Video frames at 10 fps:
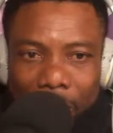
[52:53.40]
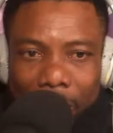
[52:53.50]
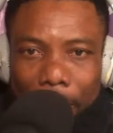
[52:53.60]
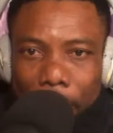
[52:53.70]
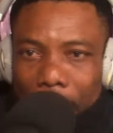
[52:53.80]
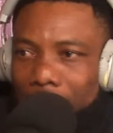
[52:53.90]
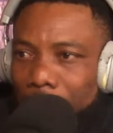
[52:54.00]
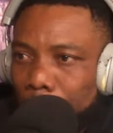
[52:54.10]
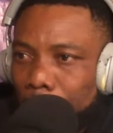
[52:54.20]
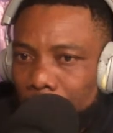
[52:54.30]
it will affect
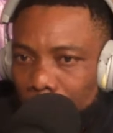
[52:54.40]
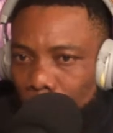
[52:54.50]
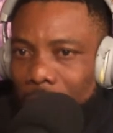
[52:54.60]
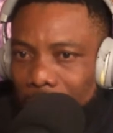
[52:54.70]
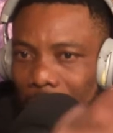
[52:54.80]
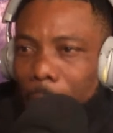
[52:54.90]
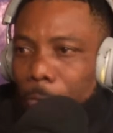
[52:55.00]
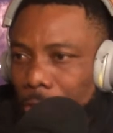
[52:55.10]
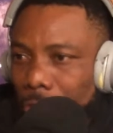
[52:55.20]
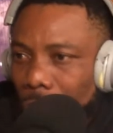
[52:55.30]
you will still
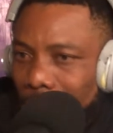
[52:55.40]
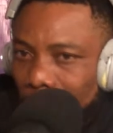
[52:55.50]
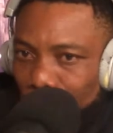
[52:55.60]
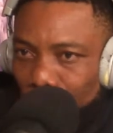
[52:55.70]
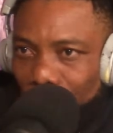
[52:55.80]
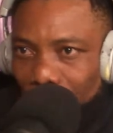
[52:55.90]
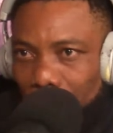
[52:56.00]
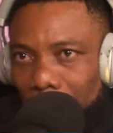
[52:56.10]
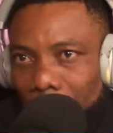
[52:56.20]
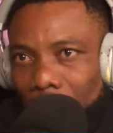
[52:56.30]
affect the other
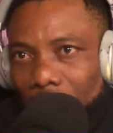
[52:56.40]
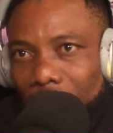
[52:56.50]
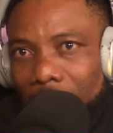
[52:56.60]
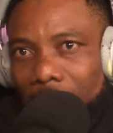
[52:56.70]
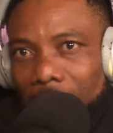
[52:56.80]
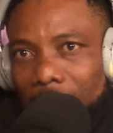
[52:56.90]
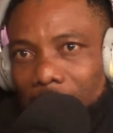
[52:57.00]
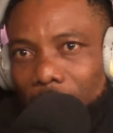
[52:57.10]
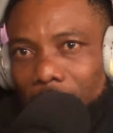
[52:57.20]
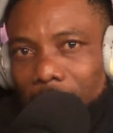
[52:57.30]
relationships because
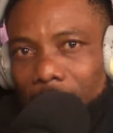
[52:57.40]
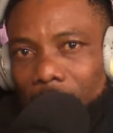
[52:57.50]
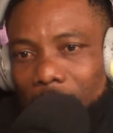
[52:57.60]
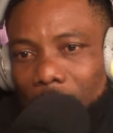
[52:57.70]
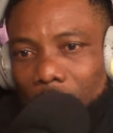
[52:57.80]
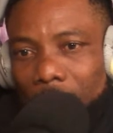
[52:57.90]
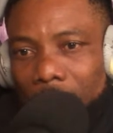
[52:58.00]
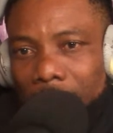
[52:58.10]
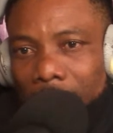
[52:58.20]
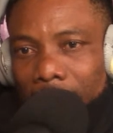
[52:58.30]
once you
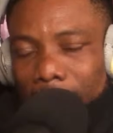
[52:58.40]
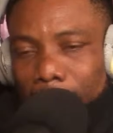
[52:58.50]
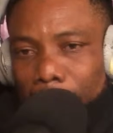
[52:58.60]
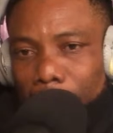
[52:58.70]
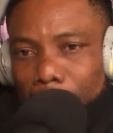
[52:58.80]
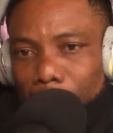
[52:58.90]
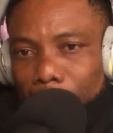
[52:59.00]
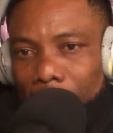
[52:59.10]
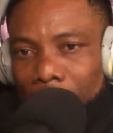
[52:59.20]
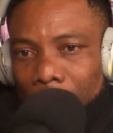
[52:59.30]
didn't
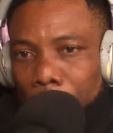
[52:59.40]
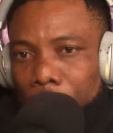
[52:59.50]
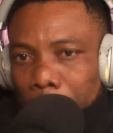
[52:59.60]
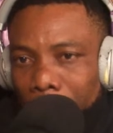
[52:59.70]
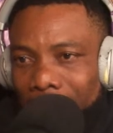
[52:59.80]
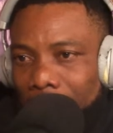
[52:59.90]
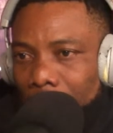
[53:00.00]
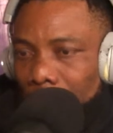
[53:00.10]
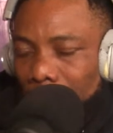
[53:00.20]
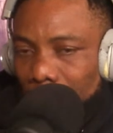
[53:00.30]
give the
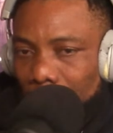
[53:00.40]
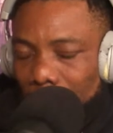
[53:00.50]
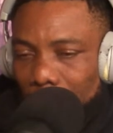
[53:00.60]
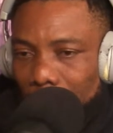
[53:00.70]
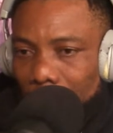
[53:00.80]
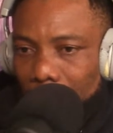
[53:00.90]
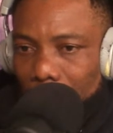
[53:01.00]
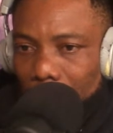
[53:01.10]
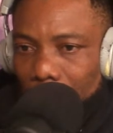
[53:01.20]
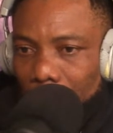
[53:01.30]
person
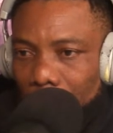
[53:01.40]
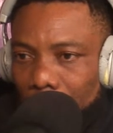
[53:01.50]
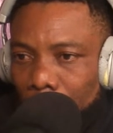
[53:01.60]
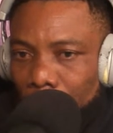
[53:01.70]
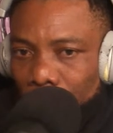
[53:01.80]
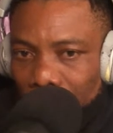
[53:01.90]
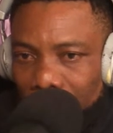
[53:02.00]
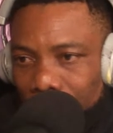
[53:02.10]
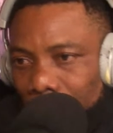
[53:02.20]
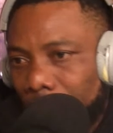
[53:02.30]

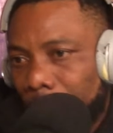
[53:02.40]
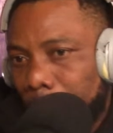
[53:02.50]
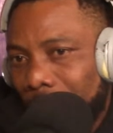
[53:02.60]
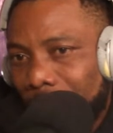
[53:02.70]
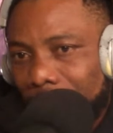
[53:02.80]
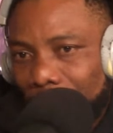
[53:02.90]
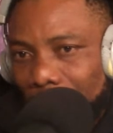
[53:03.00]
opportunity, give the person the